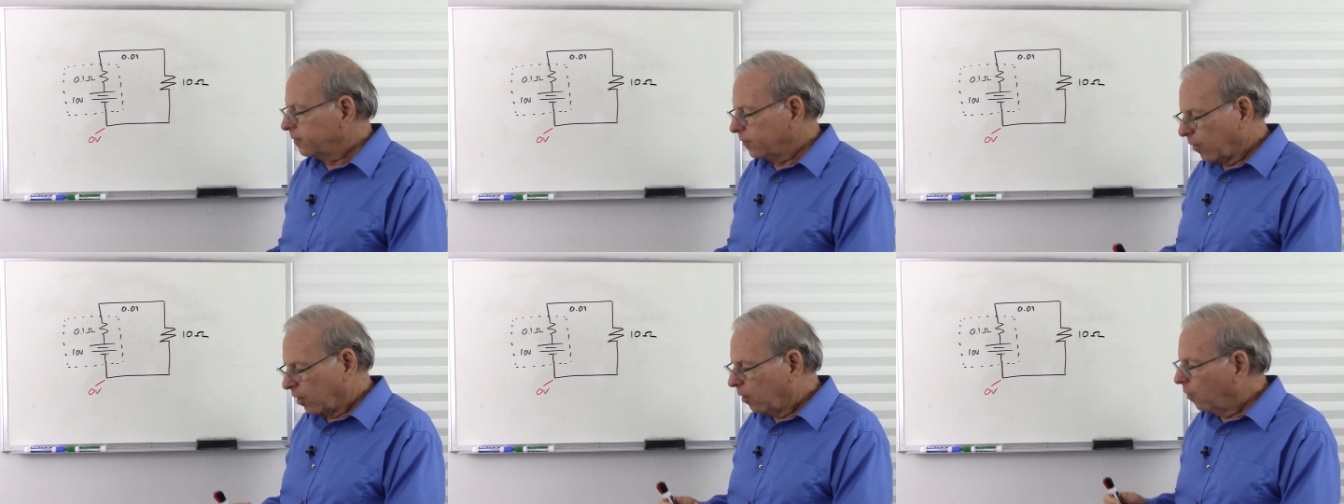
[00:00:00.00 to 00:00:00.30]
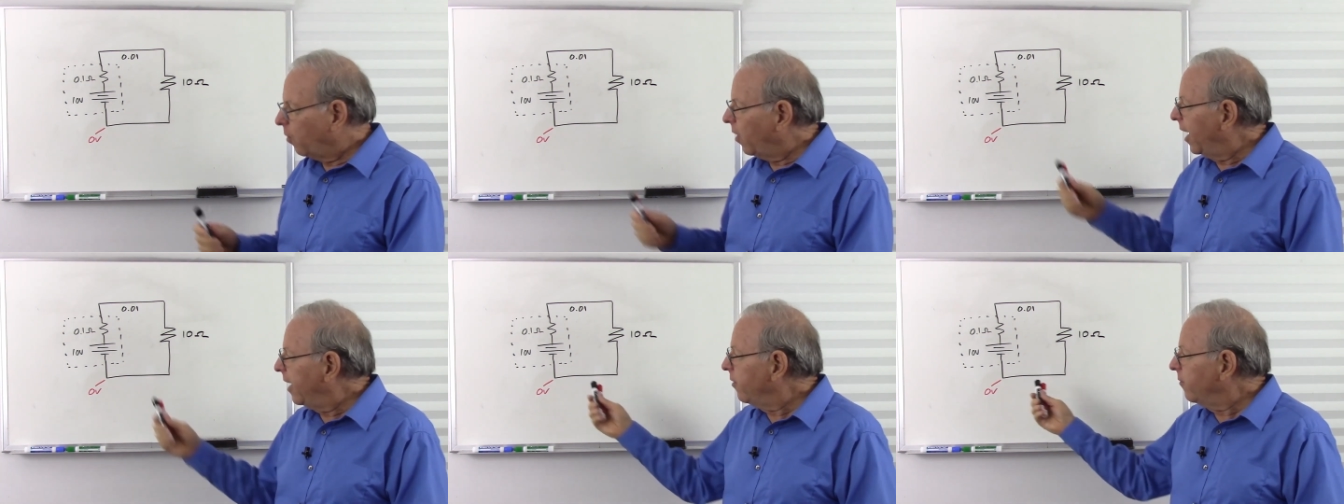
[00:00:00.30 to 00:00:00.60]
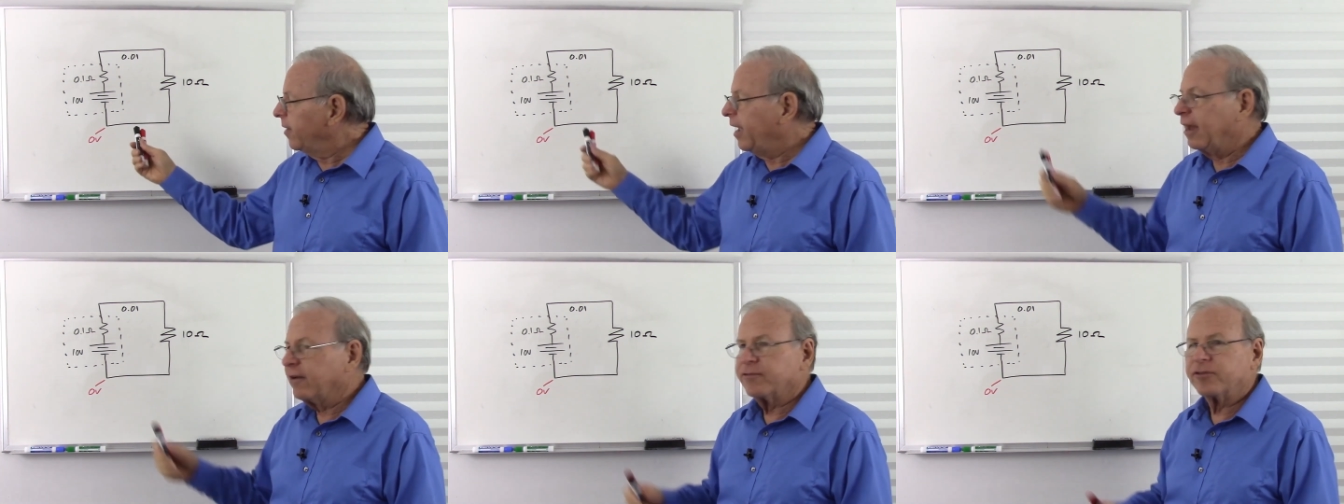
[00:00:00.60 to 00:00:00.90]
Well, why
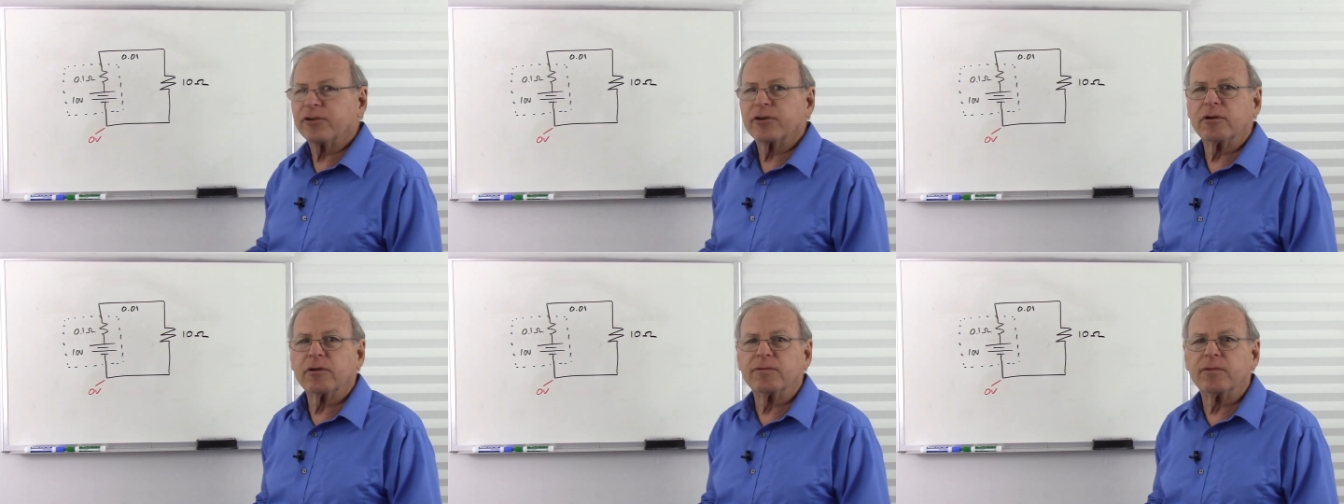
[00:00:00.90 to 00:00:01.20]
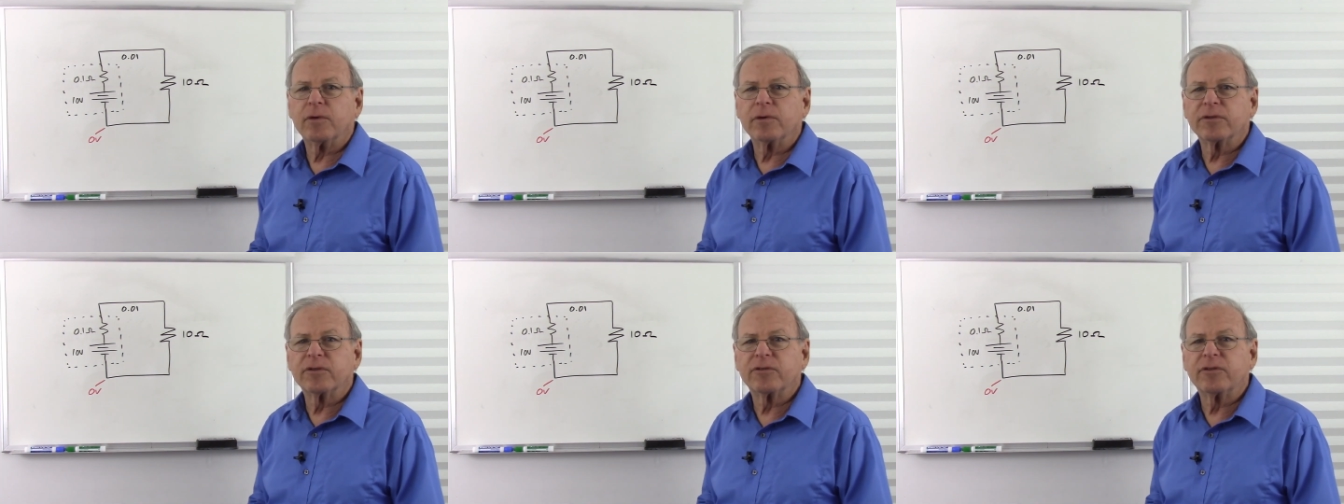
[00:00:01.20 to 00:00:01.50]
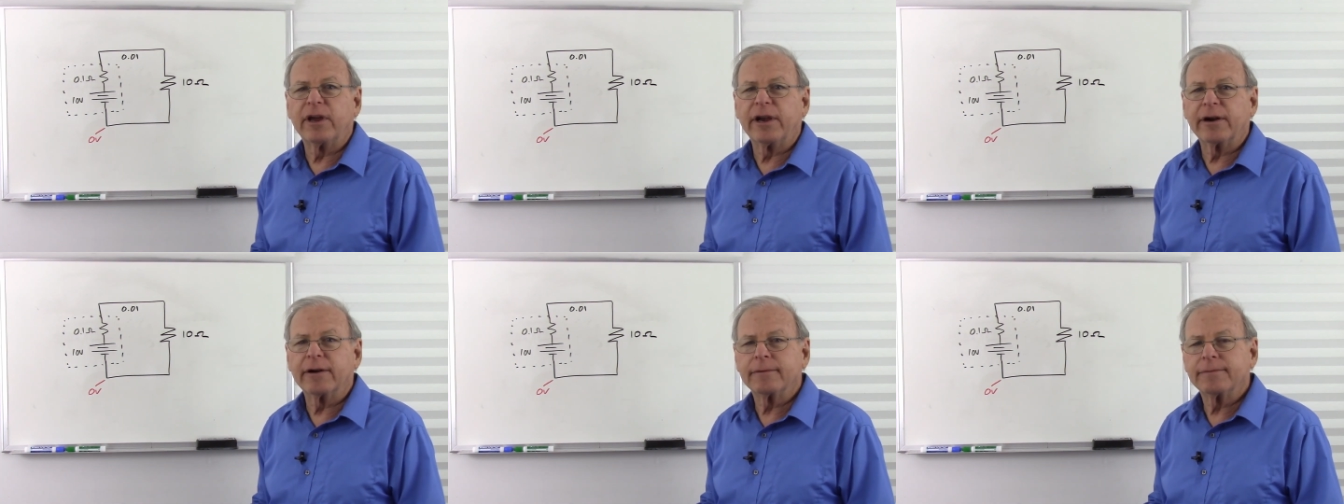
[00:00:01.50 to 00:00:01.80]
do we have zero volts
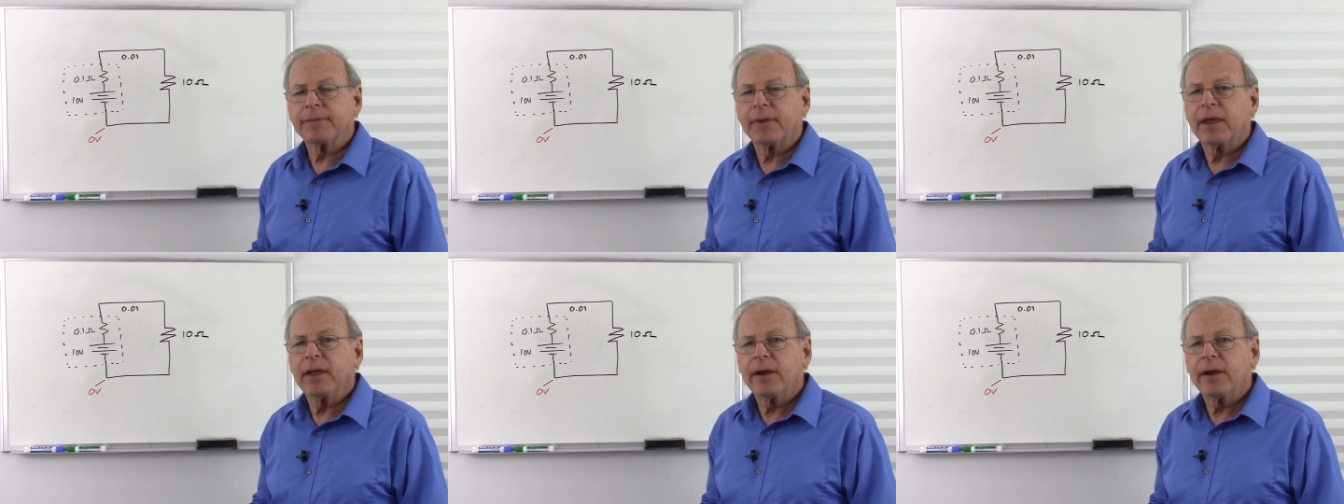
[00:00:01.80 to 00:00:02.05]
there?